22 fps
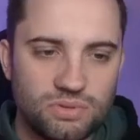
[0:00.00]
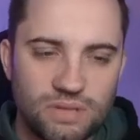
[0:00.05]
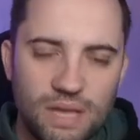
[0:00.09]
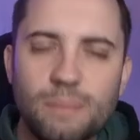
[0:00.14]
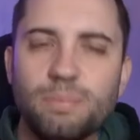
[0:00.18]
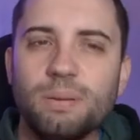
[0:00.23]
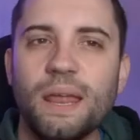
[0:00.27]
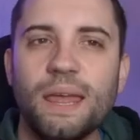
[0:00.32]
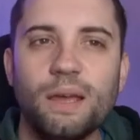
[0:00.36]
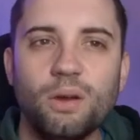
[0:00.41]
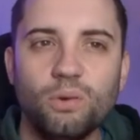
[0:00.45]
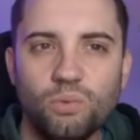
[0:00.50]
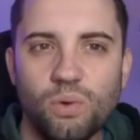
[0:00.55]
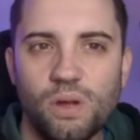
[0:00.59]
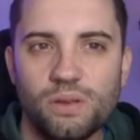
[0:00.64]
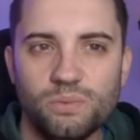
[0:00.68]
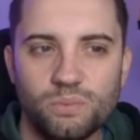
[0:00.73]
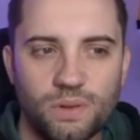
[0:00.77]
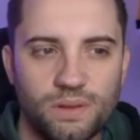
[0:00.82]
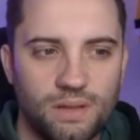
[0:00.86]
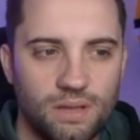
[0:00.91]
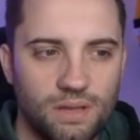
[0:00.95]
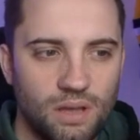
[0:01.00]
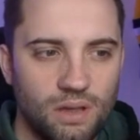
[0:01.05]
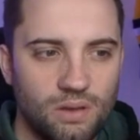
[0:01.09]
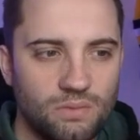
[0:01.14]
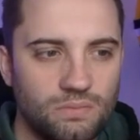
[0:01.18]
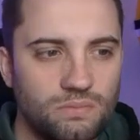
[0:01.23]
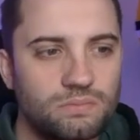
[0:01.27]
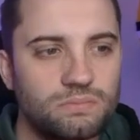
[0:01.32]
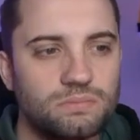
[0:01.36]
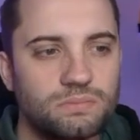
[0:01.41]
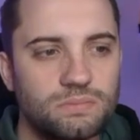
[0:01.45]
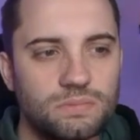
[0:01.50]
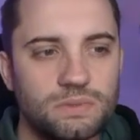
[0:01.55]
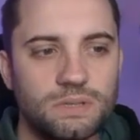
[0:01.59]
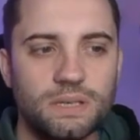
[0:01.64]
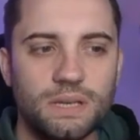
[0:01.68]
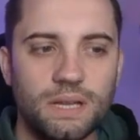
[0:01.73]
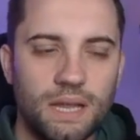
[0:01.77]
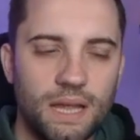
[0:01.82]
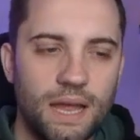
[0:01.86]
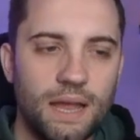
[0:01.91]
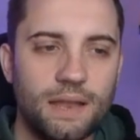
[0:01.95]
they play all right when they go,
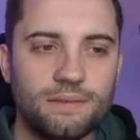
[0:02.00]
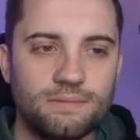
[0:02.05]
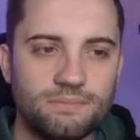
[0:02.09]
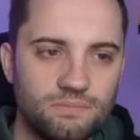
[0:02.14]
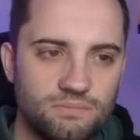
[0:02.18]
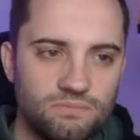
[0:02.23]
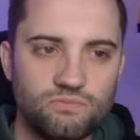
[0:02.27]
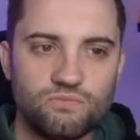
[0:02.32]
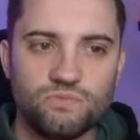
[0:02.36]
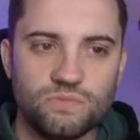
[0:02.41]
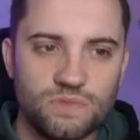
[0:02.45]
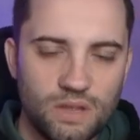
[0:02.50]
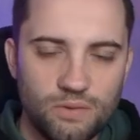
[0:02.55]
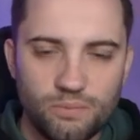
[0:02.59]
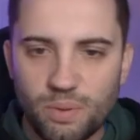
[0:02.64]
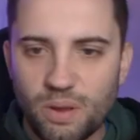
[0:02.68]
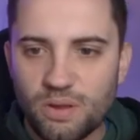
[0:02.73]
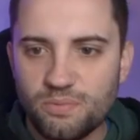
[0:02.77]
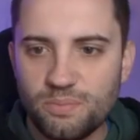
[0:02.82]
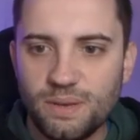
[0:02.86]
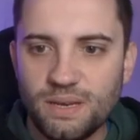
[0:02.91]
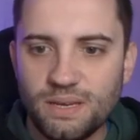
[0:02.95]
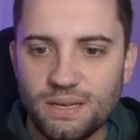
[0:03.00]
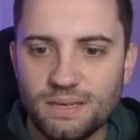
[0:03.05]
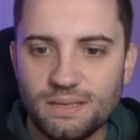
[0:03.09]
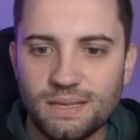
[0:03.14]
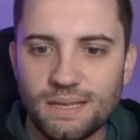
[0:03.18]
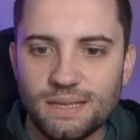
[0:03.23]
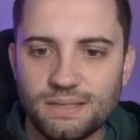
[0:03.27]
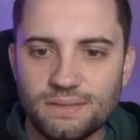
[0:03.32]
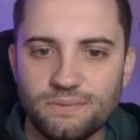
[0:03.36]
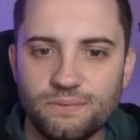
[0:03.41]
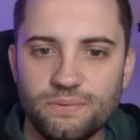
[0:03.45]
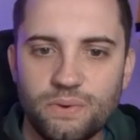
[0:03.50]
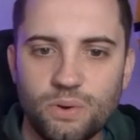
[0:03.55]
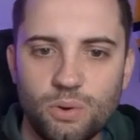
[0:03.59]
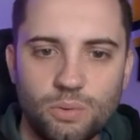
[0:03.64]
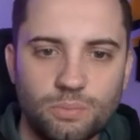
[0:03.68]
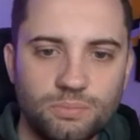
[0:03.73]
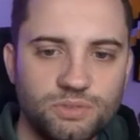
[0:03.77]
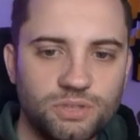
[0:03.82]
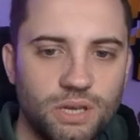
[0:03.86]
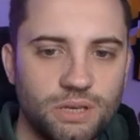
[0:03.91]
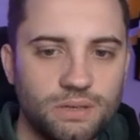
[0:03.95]
and they've both been in decent
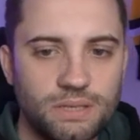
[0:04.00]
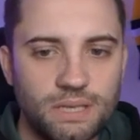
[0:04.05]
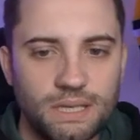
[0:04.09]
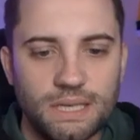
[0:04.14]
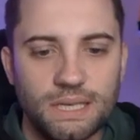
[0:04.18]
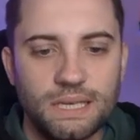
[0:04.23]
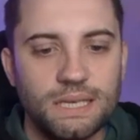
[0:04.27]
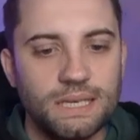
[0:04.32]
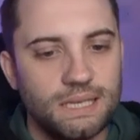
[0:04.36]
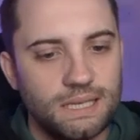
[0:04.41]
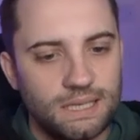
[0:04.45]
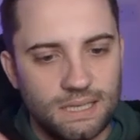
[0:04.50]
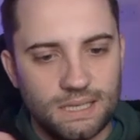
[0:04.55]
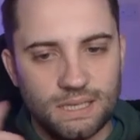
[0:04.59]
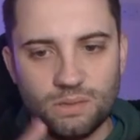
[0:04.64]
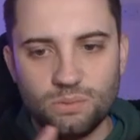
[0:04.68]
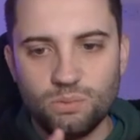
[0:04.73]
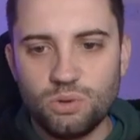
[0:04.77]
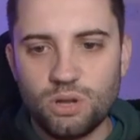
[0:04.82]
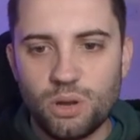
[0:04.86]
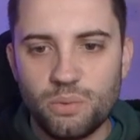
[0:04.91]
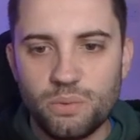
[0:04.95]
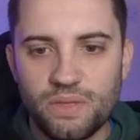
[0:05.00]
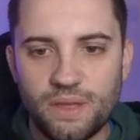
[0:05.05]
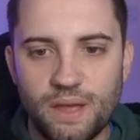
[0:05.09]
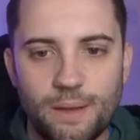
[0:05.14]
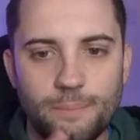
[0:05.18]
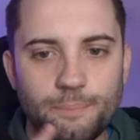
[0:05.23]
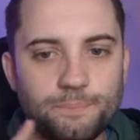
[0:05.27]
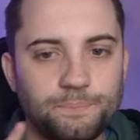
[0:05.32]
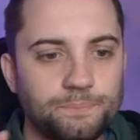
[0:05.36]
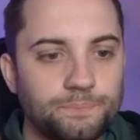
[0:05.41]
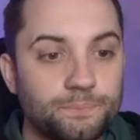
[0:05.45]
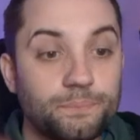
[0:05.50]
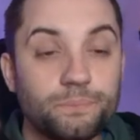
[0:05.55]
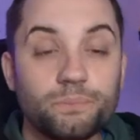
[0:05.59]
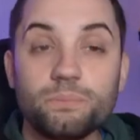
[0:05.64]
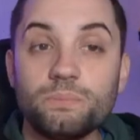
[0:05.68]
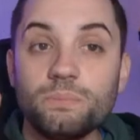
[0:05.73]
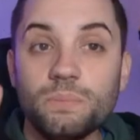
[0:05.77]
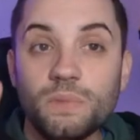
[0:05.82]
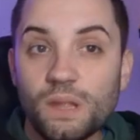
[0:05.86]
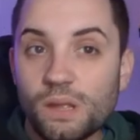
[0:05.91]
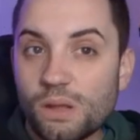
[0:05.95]
form. So we'll go with that.
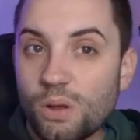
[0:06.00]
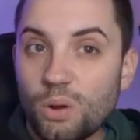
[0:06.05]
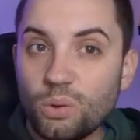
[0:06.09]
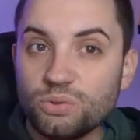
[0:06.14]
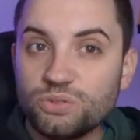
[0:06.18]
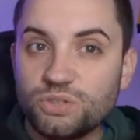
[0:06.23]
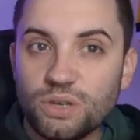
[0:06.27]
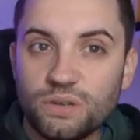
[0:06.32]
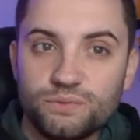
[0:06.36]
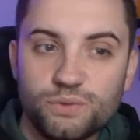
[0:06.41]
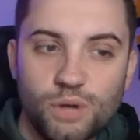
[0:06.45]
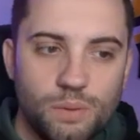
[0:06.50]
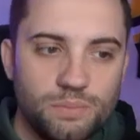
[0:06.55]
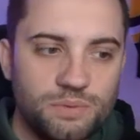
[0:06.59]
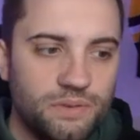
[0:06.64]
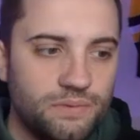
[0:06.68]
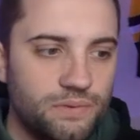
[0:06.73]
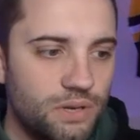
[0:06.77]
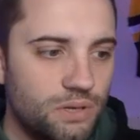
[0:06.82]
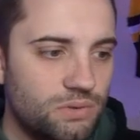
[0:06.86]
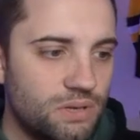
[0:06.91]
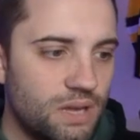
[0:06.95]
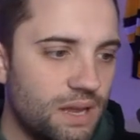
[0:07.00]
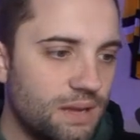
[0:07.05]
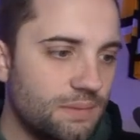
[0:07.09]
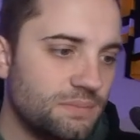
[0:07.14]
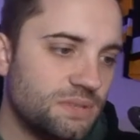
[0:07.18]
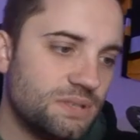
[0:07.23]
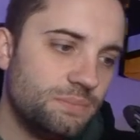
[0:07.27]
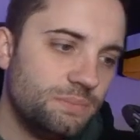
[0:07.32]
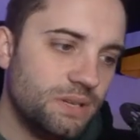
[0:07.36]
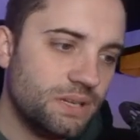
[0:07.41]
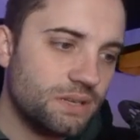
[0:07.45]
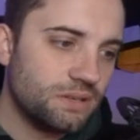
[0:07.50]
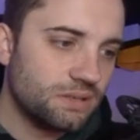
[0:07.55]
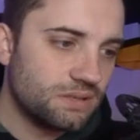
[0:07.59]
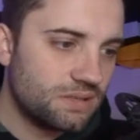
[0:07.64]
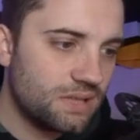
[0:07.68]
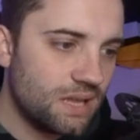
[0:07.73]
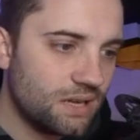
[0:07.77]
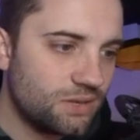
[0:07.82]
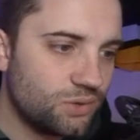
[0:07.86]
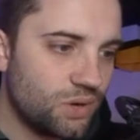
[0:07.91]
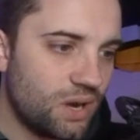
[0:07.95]
Also, I've dropped a few names because
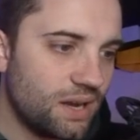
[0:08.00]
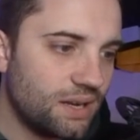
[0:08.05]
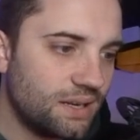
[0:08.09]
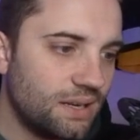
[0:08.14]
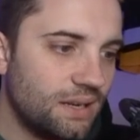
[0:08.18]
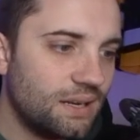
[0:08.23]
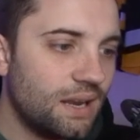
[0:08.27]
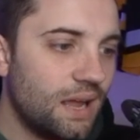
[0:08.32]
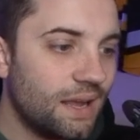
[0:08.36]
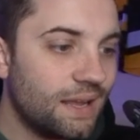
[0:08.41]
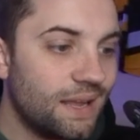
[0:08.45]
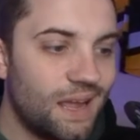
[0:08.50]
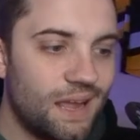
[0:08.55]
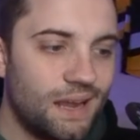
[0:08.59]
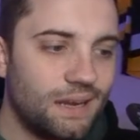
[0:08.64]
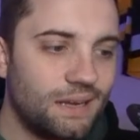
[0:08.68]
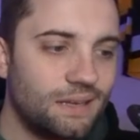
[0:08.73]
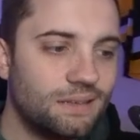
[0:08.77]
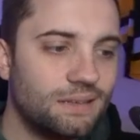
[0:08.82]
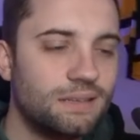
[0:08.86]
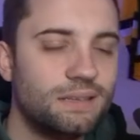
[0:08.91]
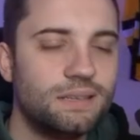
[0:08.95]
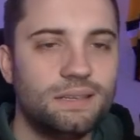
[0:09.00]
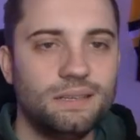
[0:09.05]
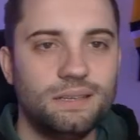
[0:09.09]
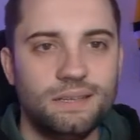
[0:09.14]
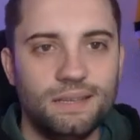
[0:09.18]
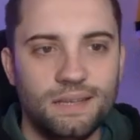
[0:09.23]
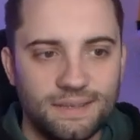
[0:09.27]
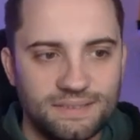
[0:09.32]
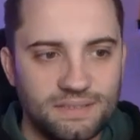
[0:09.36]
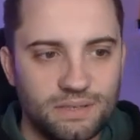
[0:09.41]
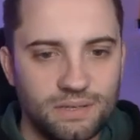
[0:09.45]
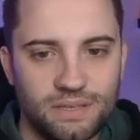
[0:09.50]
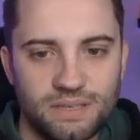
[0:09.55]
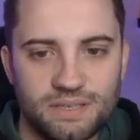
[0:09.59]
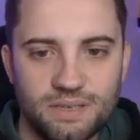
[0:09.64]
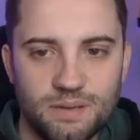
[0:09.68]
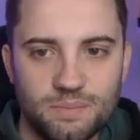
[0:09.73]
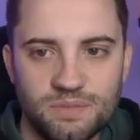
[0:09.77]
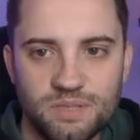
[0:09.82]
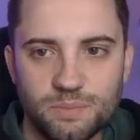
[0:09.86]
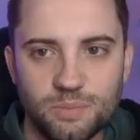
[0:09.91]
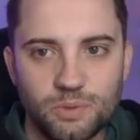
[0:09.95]
their training, again, is
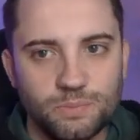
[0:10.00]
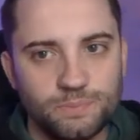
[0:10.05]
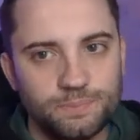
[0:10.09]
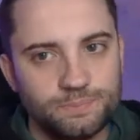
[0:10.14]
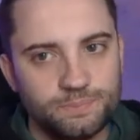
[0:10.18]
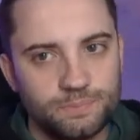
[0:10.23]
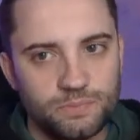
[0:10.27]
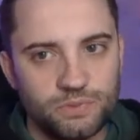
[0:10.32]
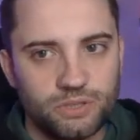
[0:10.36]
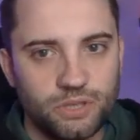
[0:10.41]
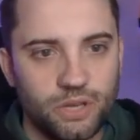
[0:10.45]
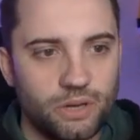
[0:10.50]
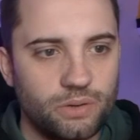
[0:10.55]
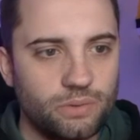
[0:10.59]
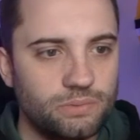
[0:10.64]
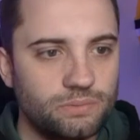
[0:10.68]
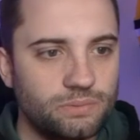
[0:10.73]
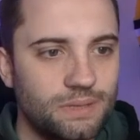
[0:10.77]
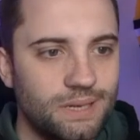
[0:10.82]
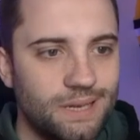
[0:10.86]
unacceptable. So